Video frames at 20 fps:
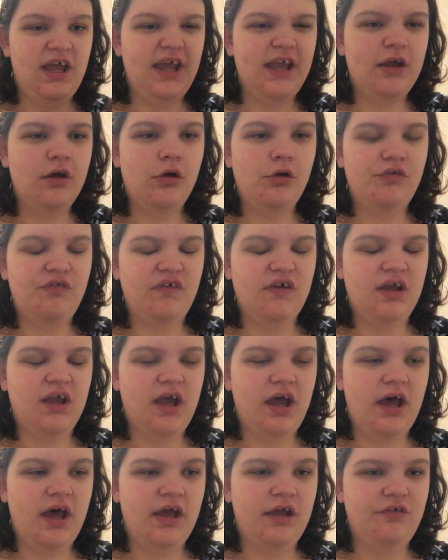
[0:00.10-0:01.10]
Hey girls and
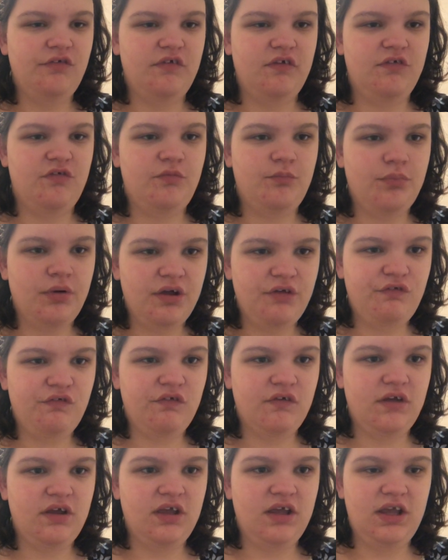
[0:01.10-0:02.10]
guys, it's
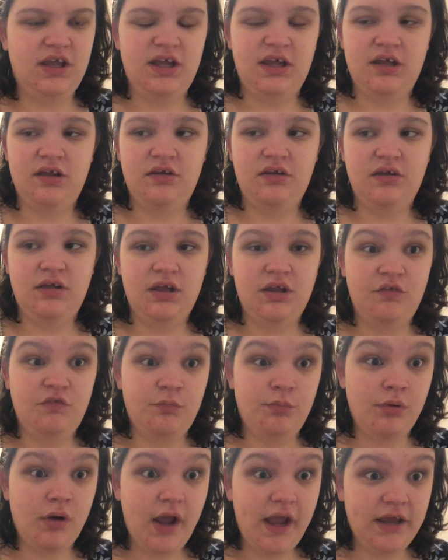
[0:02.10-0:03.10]
Presley and it's
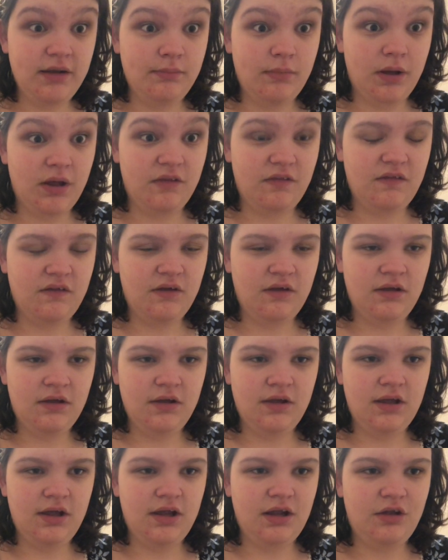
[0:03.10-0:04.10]
Pride Month.
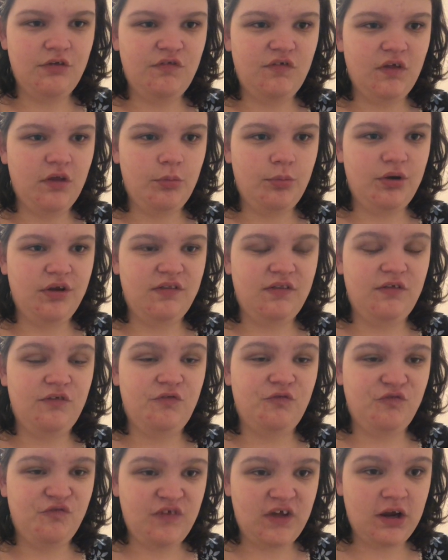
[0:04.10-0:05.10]
And to celebrate
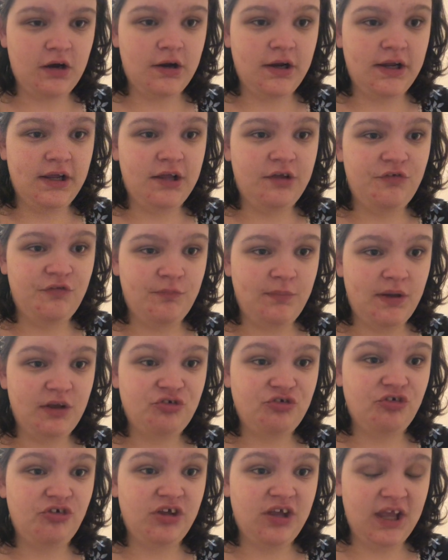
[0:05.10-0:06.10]
this very
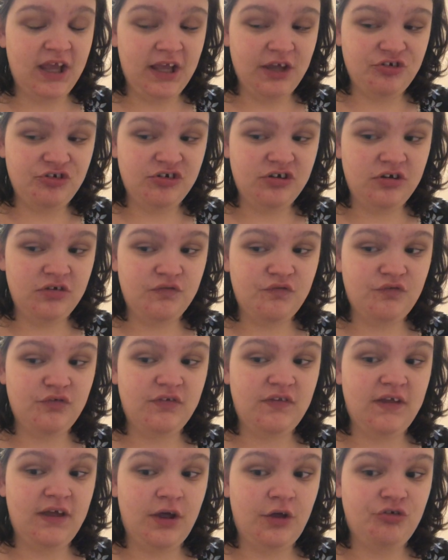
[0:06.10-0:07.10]
special occasion for
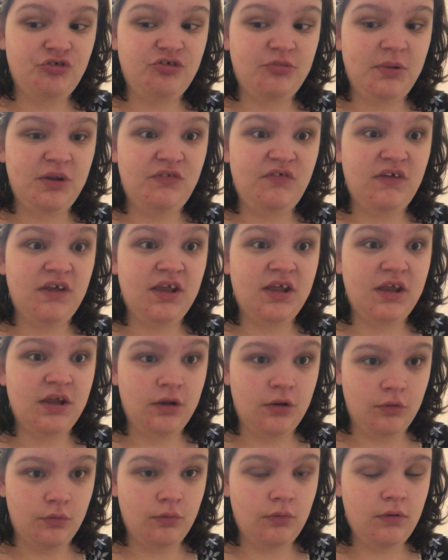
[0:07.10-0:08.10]
the
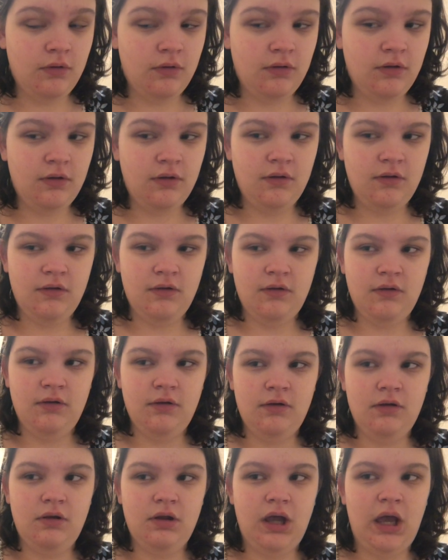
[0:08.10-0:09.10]
LGBTQ,
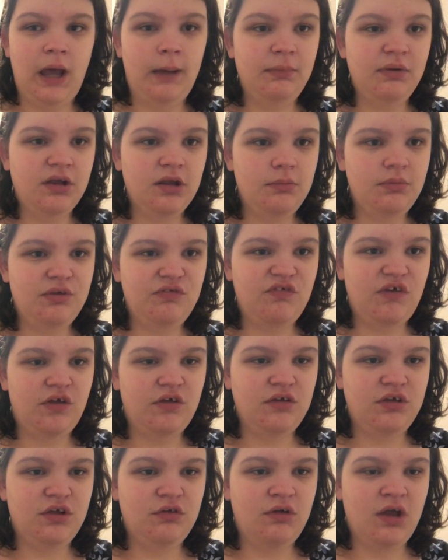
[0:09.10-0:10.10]
I'm gonna be
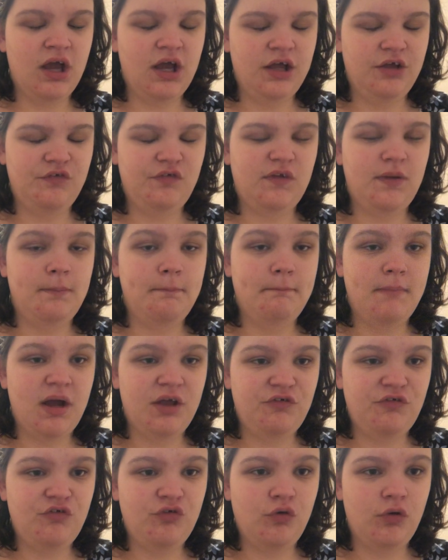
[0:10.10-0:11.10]
telling you guys my
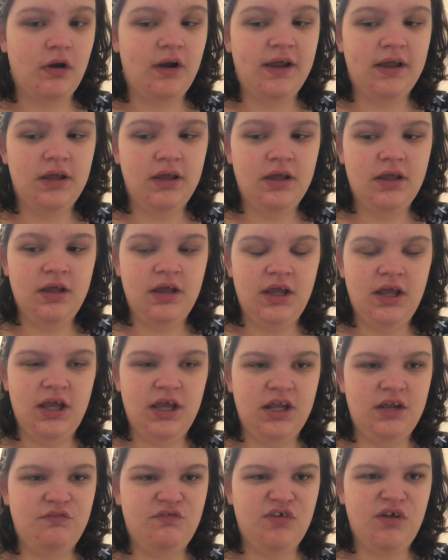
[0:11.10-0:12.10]
story.
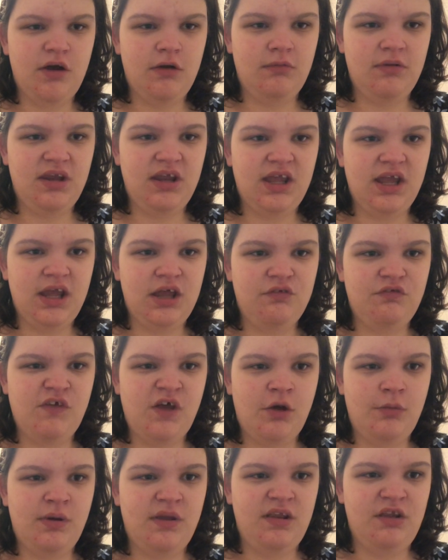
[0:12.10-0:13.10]
And if you already can't
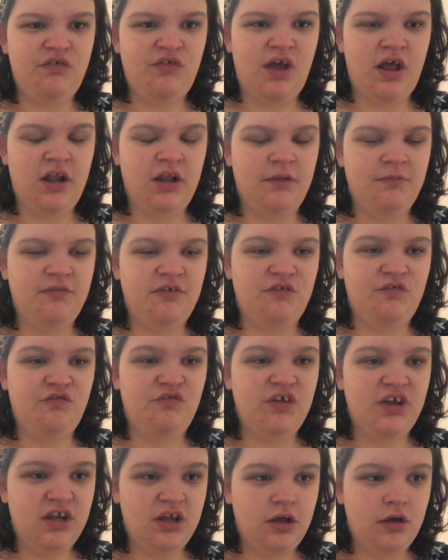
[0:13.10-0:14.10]
tell by the title of this
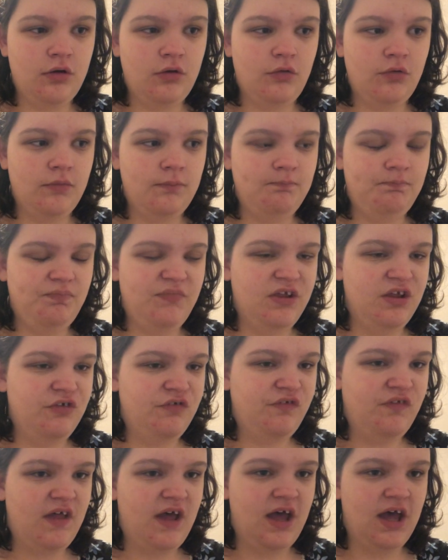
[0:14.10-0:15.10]
video,
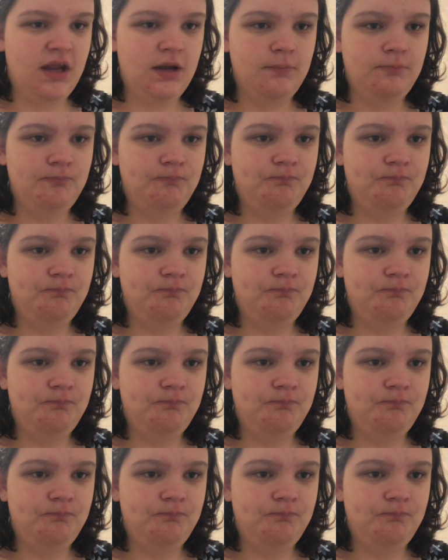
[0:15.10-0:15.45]
is that